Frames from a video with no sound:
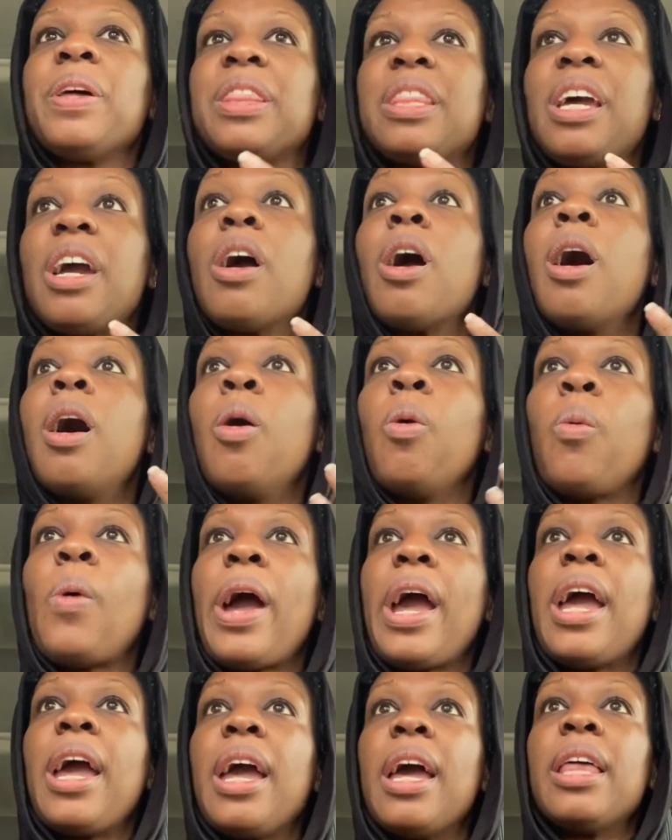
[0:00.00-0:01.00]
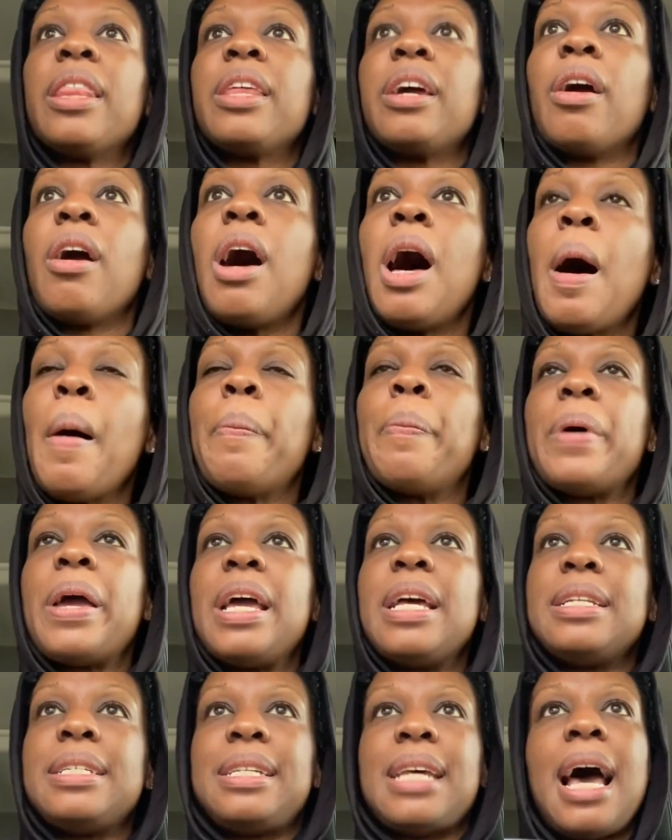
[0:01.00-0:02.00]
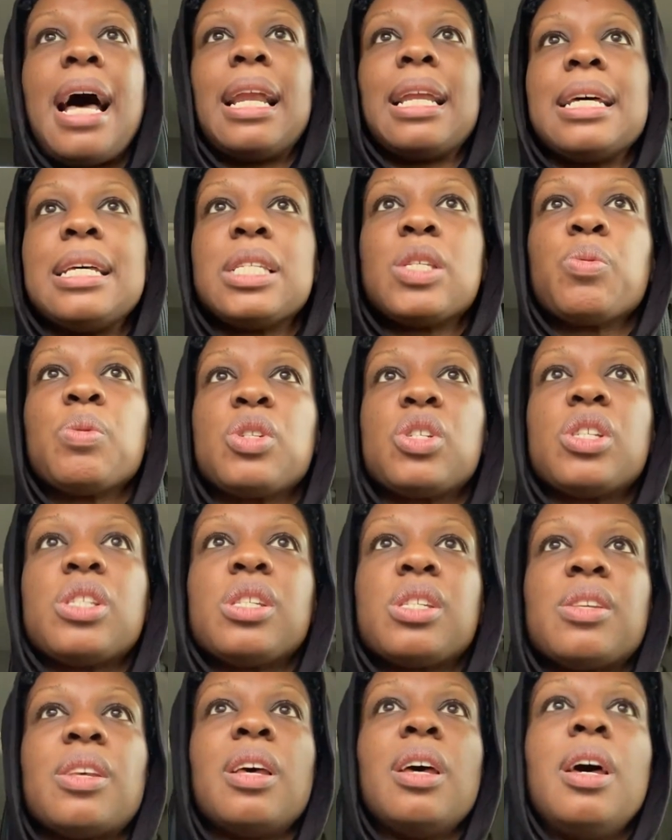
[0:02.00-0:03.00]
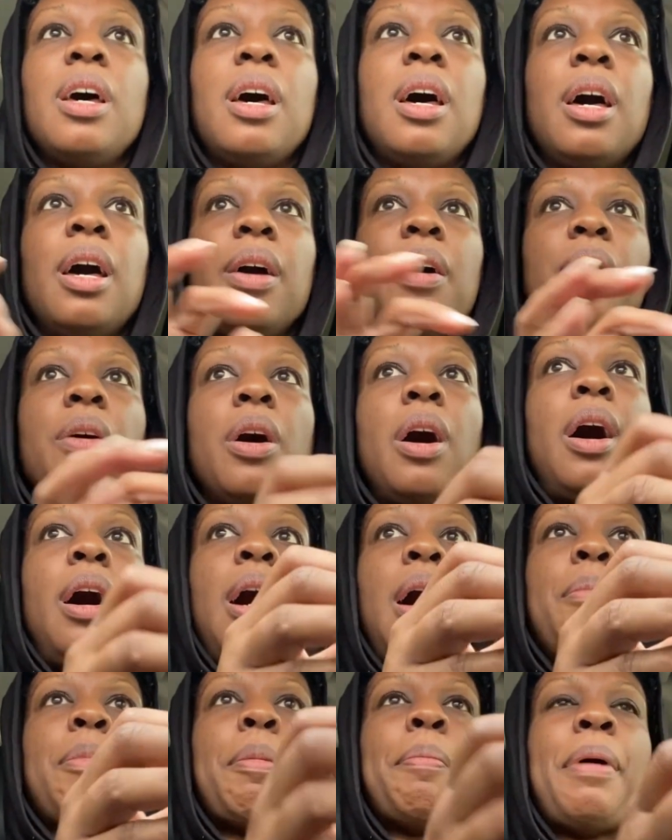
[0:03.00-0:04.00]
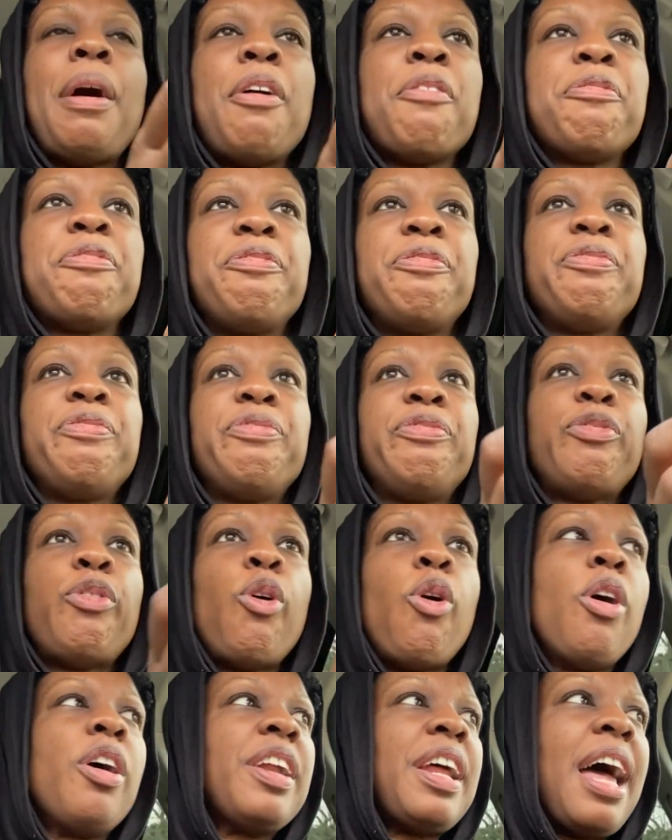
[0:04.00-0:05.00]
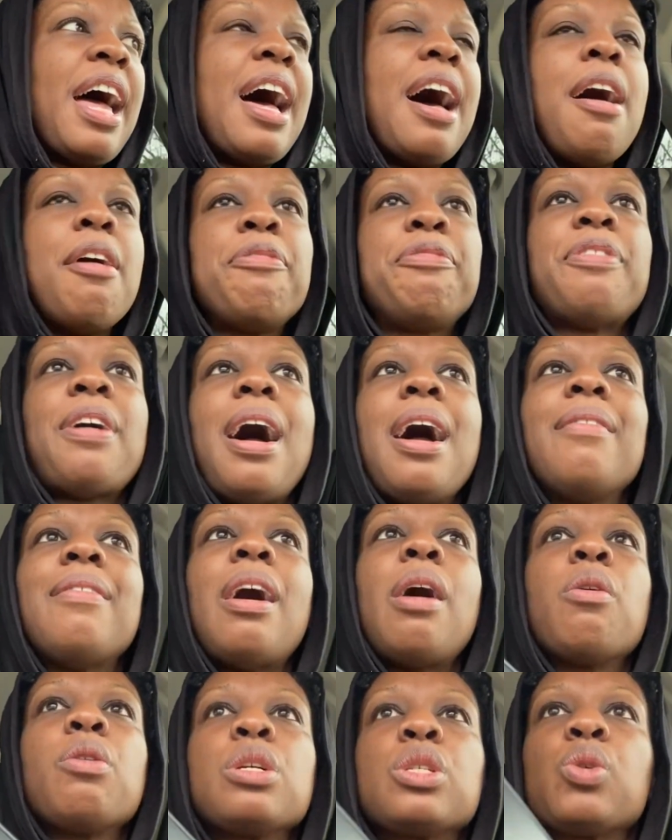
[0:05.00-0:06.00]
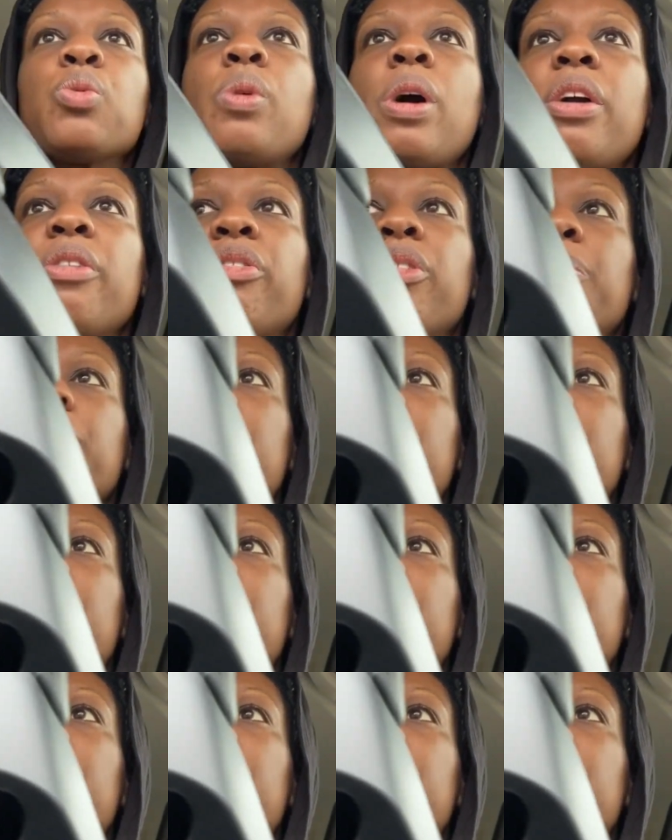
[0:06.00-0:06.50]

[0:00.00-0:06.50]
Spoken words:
they're up in Dallas, which is about 4.5, 5 hours away from